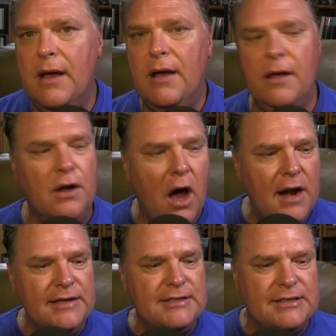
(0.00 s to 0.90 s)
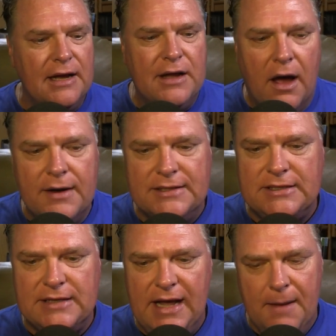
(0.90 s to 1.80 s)
God is
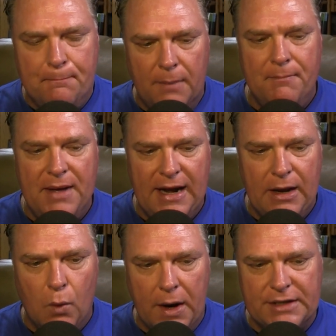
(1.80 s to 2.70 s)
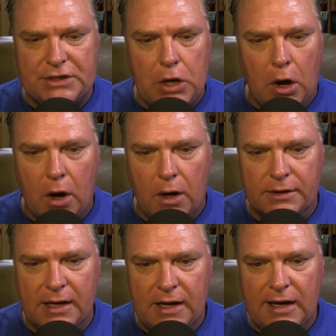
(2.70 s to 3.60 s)
implementing what is called
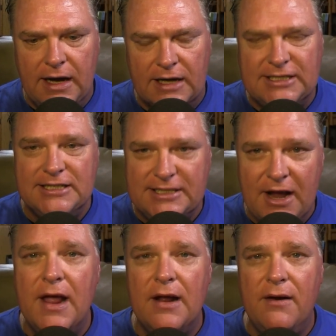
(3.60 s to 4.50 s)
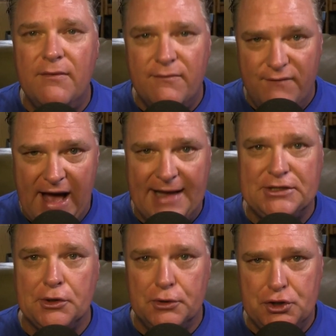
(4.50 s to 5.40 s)
a Caesarean
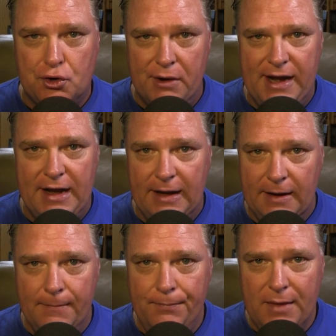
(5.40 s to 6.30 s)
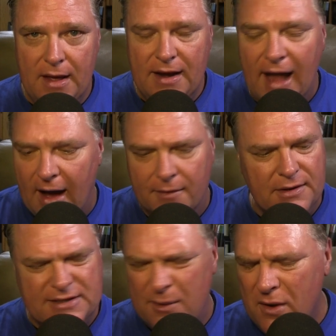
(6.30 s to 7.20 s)
vassal treaty. Now, you
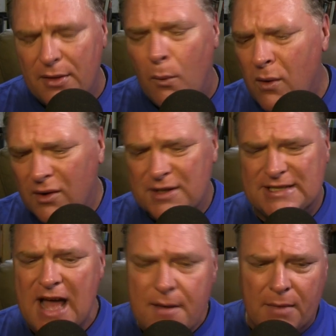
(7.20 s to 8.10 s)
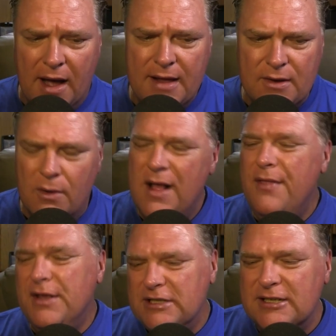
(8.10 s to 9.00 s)
say, what in the world is that, Michael?
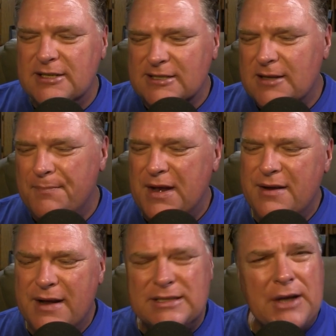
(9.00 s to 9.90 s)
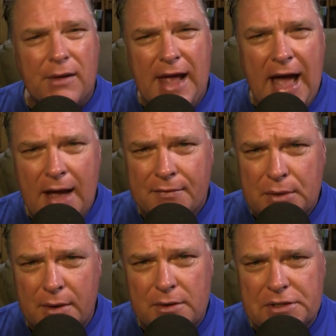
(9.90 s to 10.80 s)
This isn't something you necessarily have to
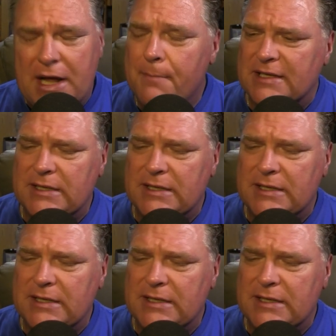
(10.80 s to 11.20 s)
understand, but it's